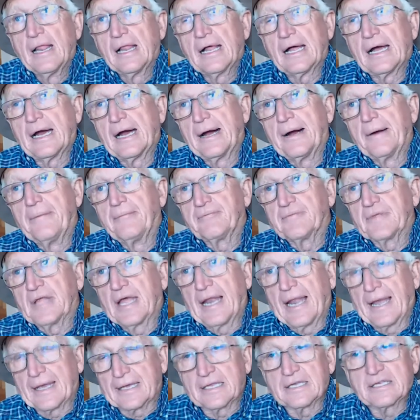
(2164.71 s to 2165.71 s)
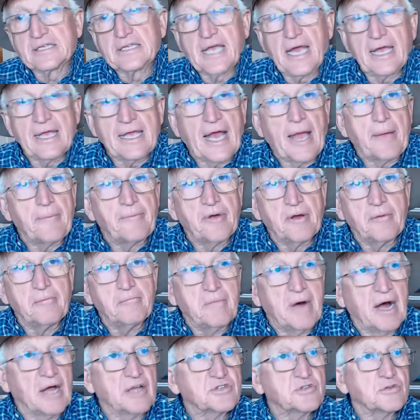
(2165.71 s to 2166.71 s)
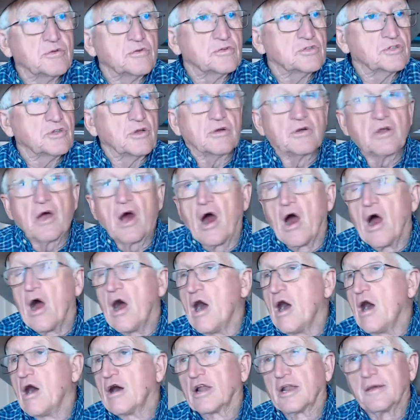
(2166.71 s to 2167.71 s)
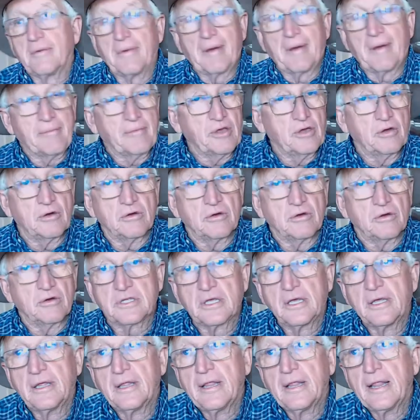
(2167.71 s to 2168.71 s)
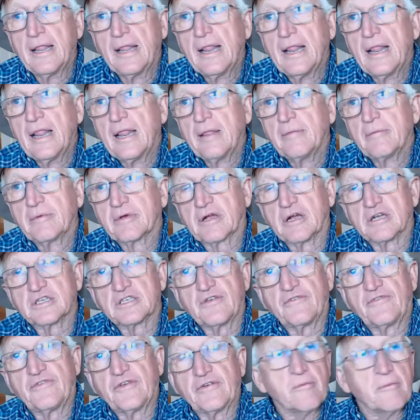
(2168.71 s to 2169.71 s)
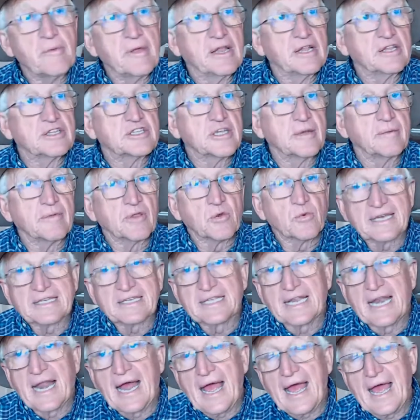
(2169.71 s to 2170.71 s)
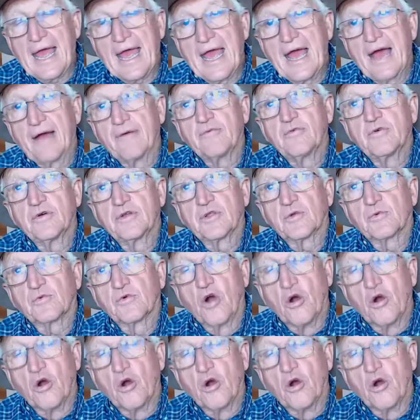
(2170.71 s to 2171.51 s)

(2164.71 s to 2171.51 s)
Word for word: Um, and I can tell you, I put muzzles on all of my mules because if you've ever been in some of the wrecks that I have where the